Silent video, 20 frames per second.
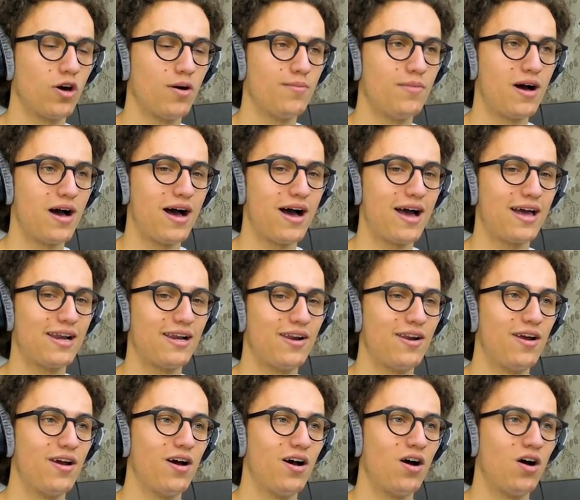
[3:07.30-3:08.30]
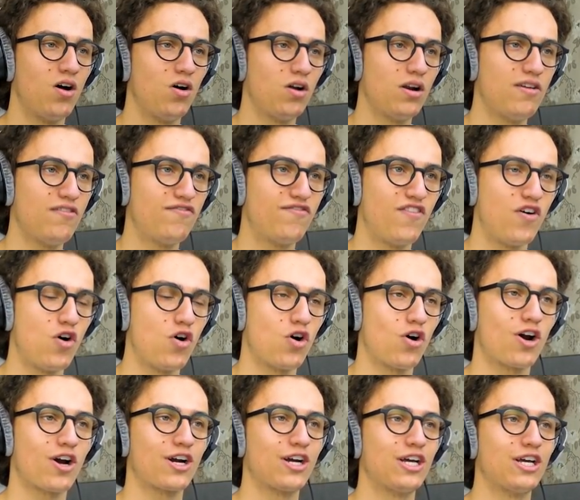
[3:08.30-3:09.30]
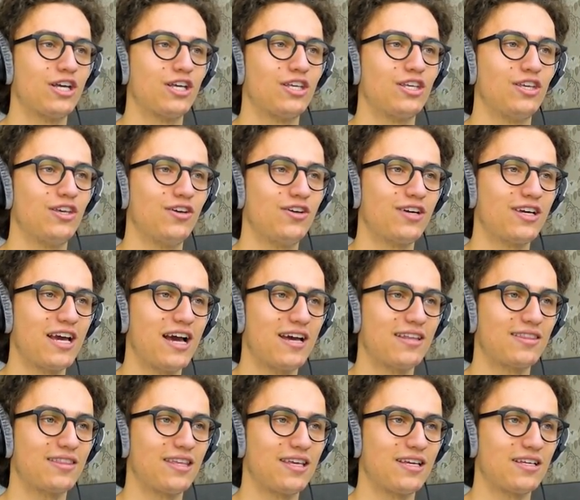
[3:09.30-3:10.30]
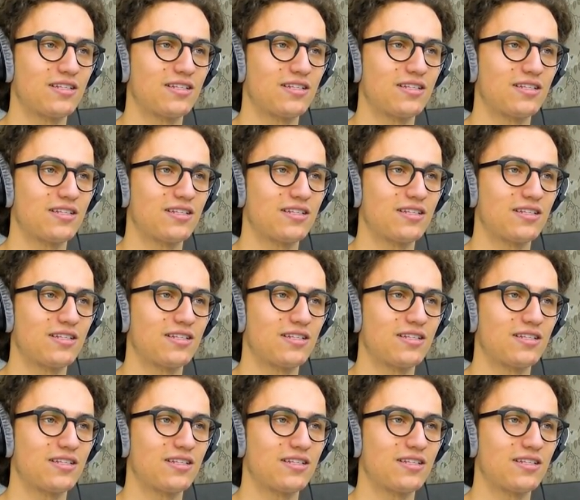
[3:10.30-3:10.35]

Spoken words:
Come on. Hole in four, you got this.